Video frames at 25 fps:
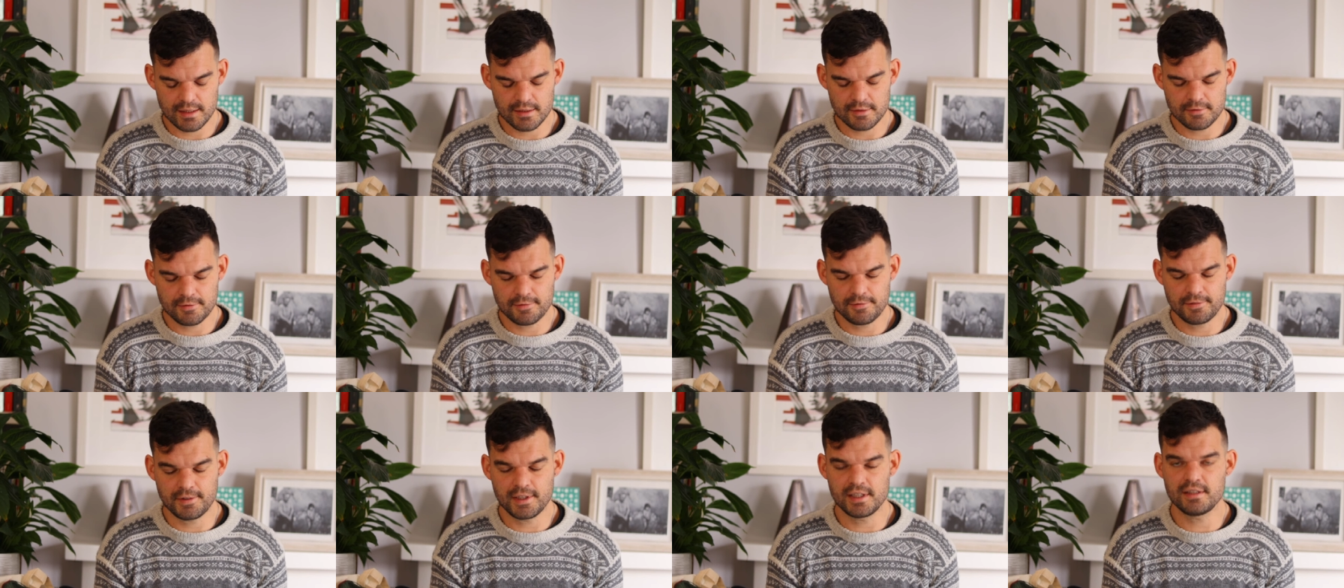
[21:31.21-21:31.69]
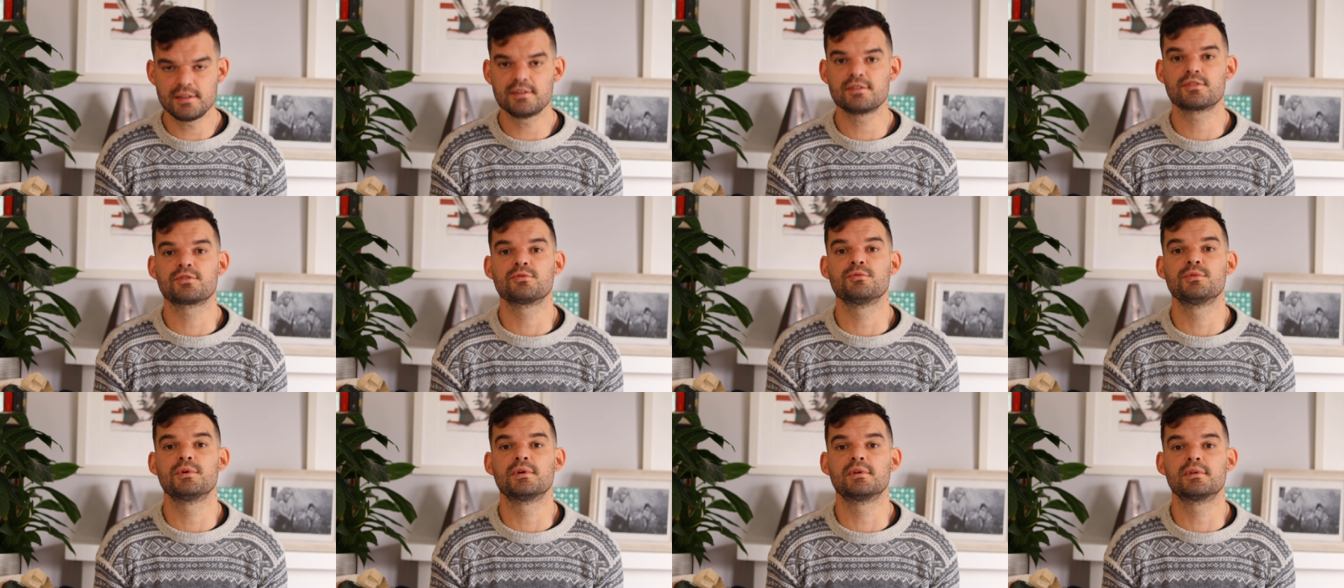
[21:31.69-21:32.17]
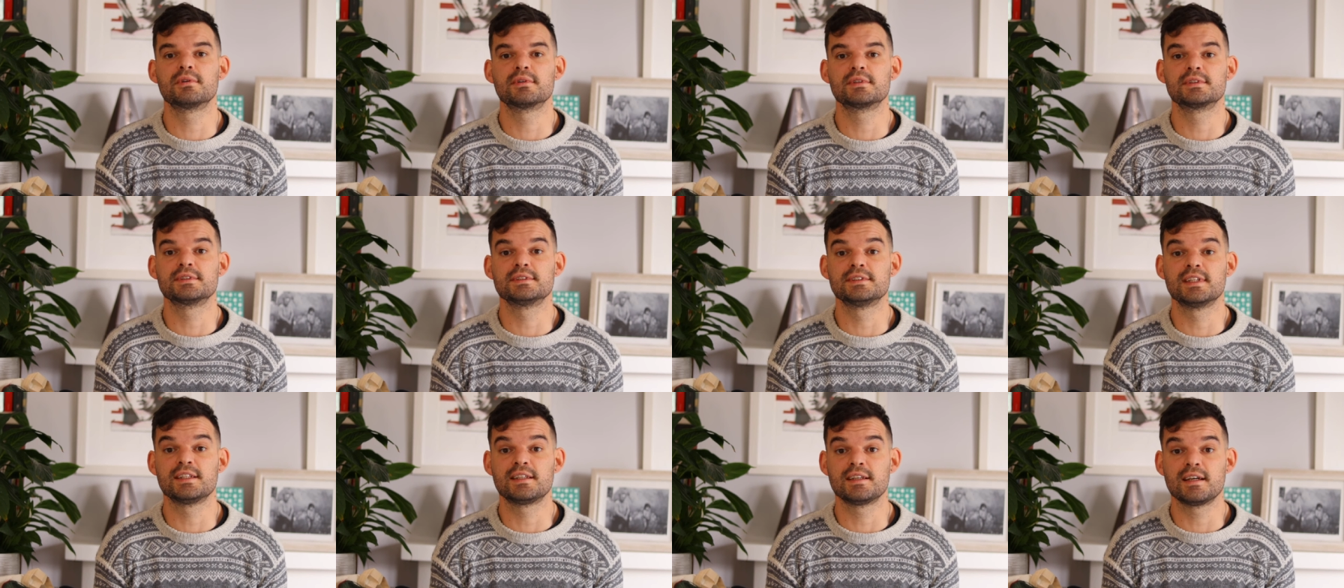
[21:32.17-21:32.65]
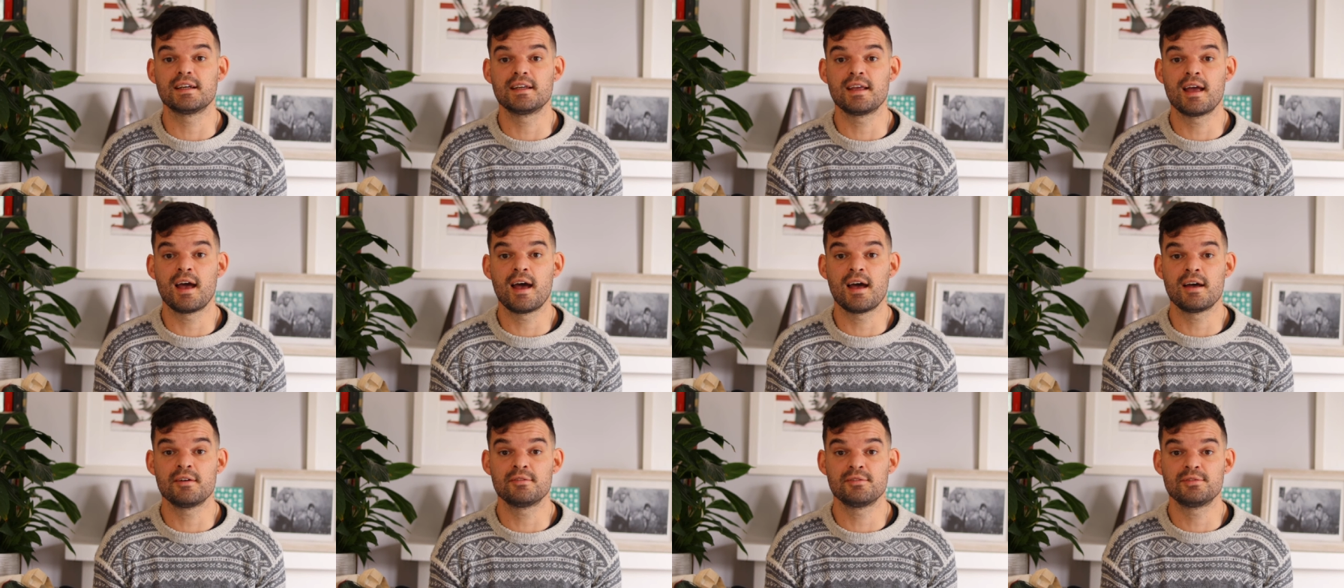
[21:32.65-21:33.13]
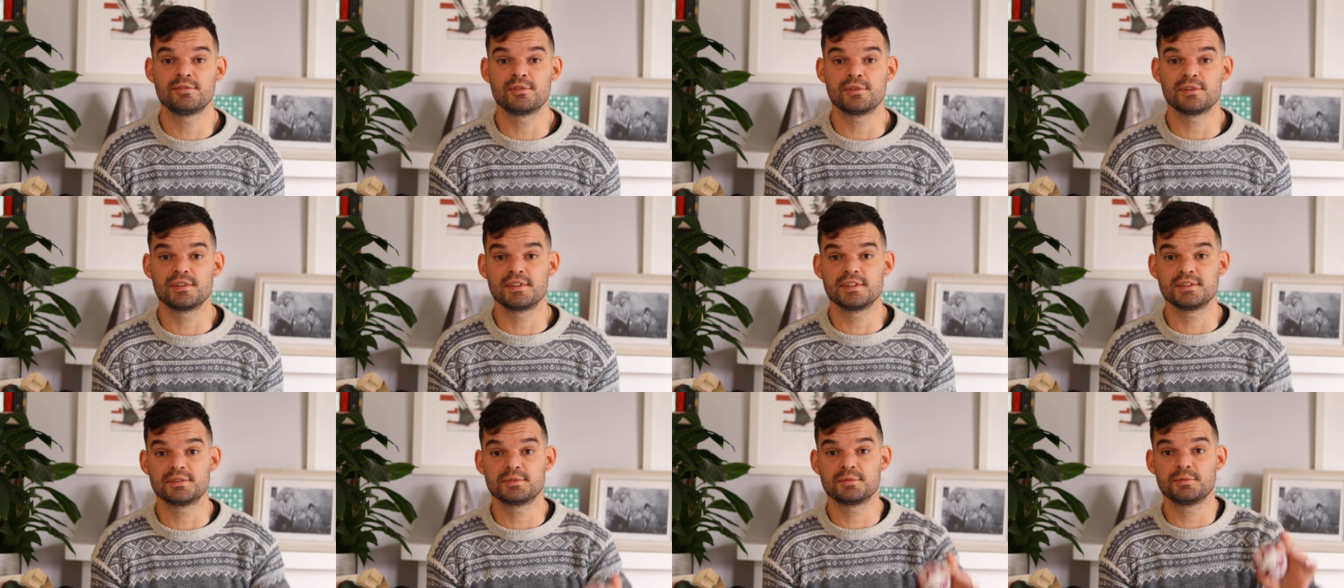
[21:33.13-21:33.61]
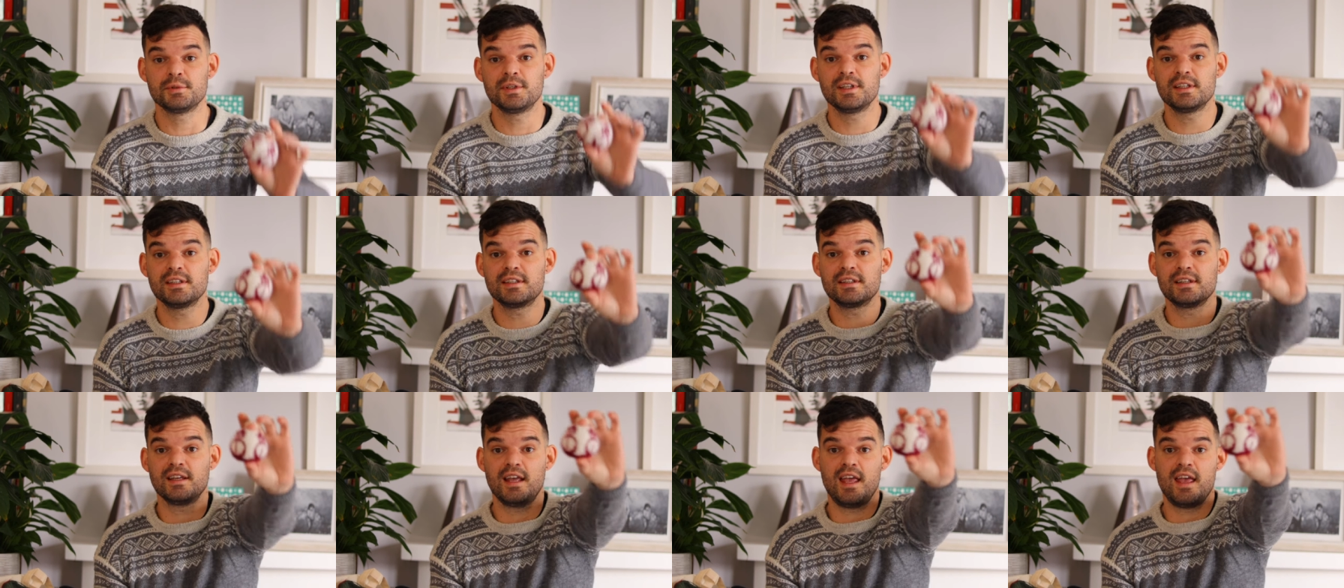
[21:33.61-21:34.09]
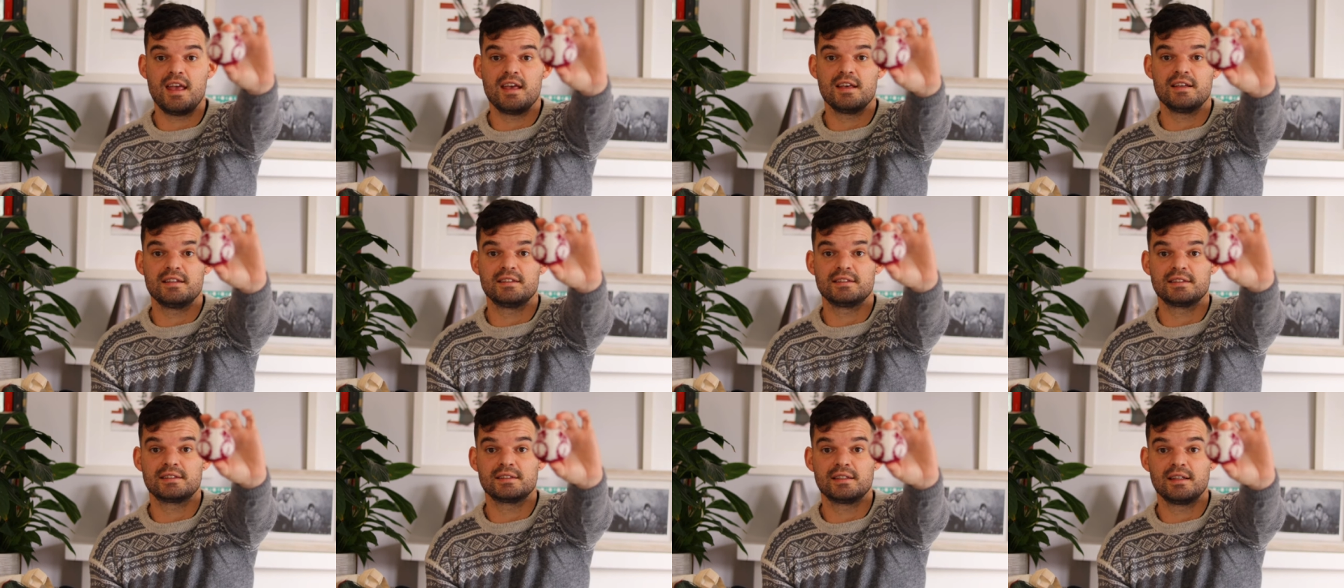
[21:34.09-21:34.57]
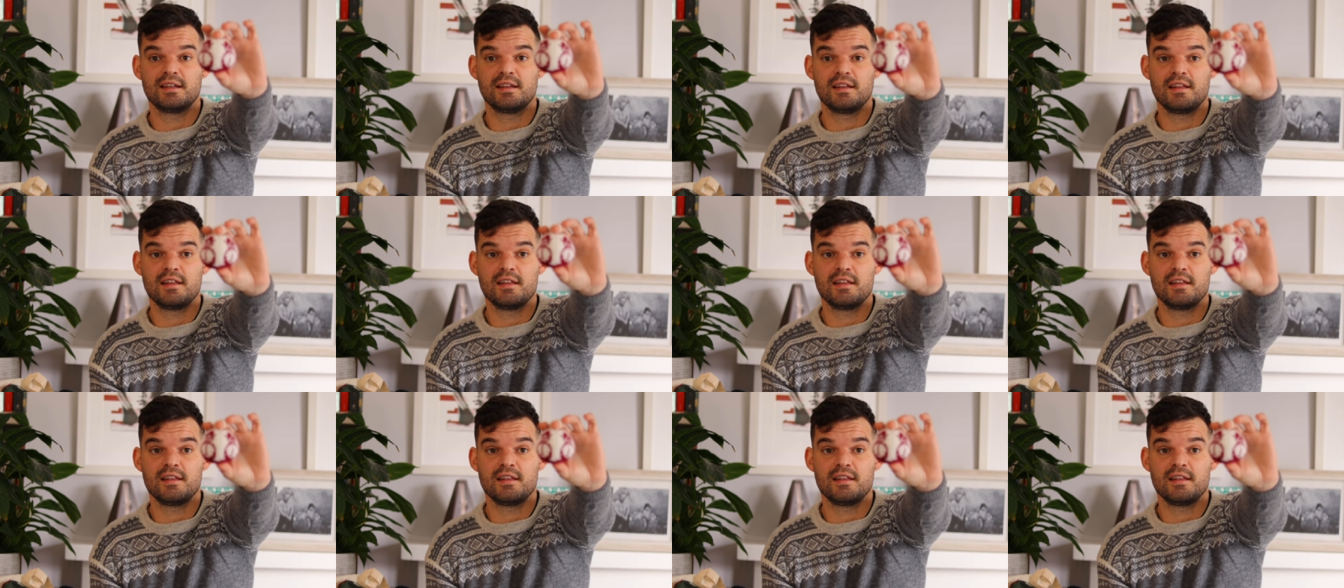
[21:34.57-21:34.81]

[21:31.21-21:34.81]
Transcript: finish work that I have for this week is